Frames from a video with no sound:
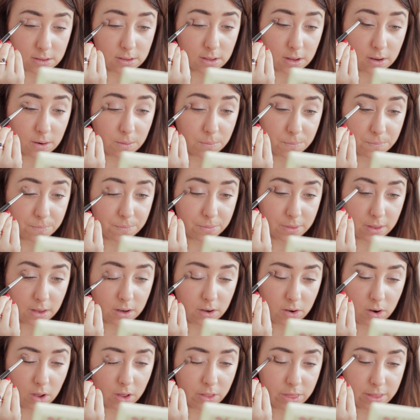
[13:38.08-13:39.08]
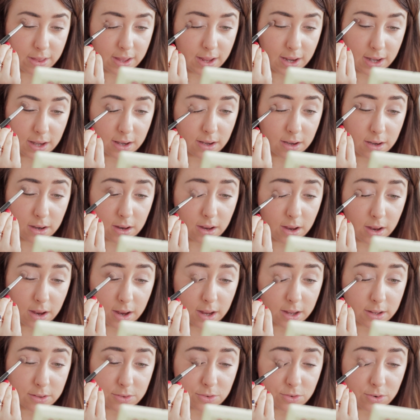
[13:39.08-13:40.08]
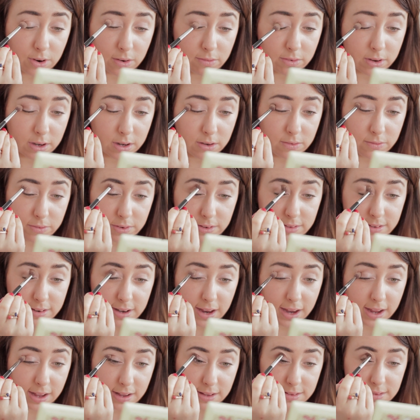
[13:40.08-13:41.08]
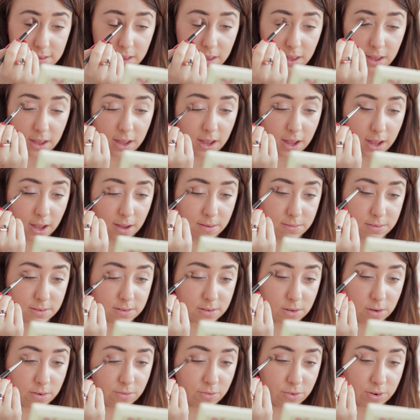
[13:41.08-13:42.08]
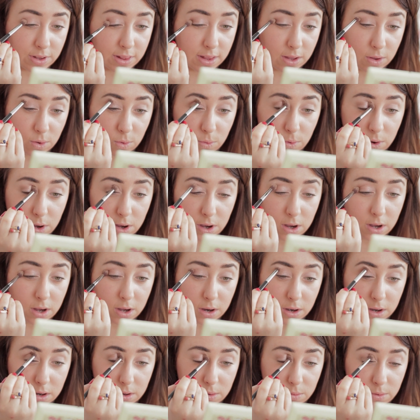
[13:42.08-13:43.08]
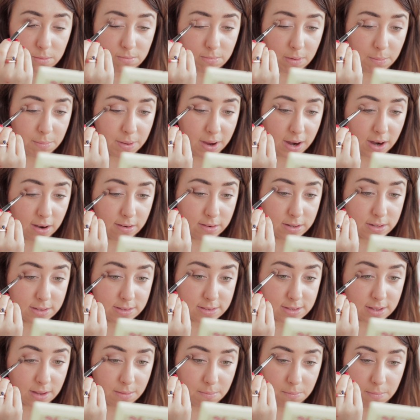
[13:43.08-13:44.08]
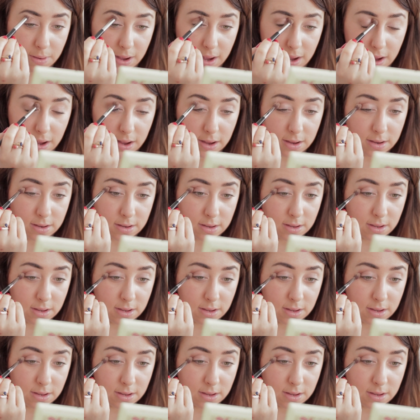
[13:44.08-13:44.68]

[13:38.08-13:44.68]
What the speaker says: So nothing extravagant for today because I'm just going for a little walk with my parents and Matt.